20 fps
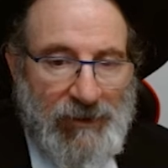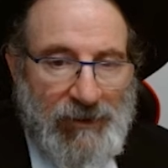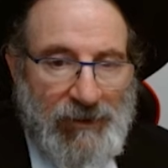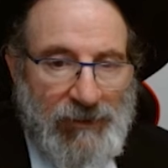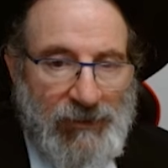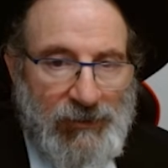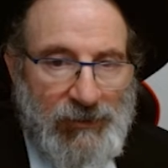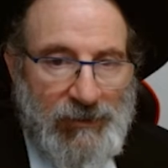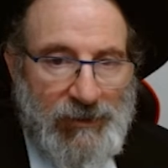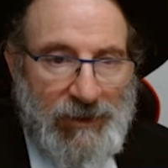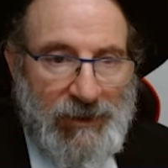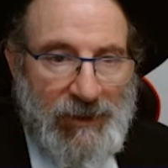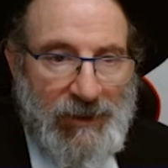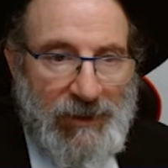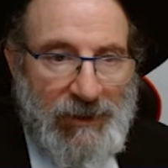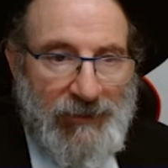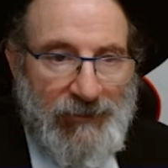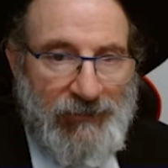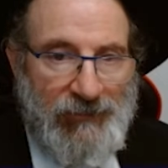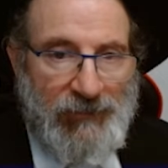rook
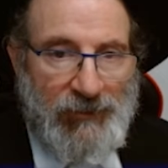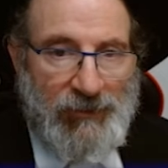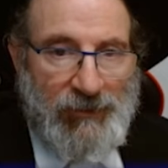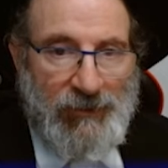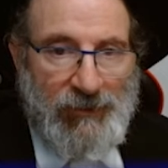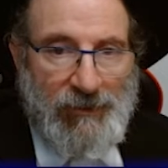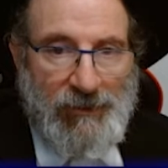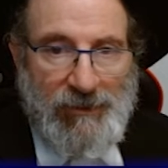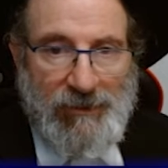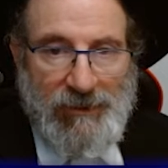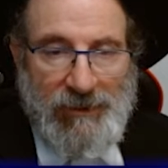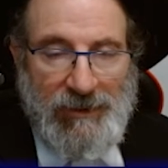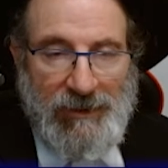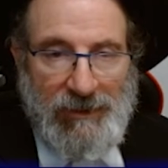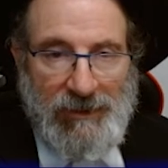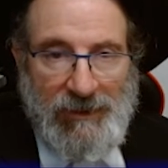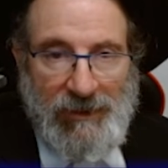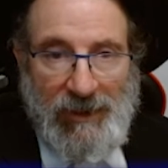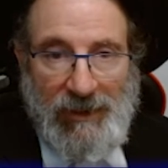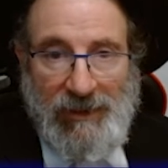e4
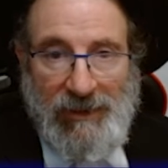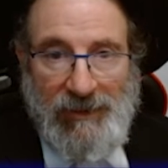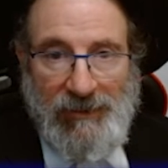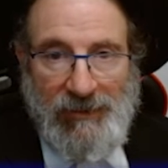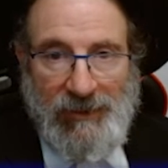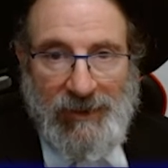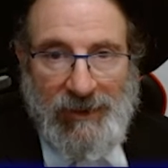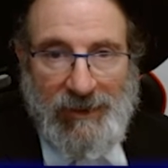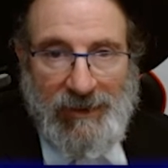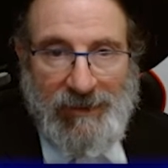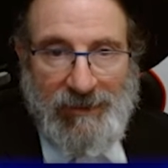anywhere.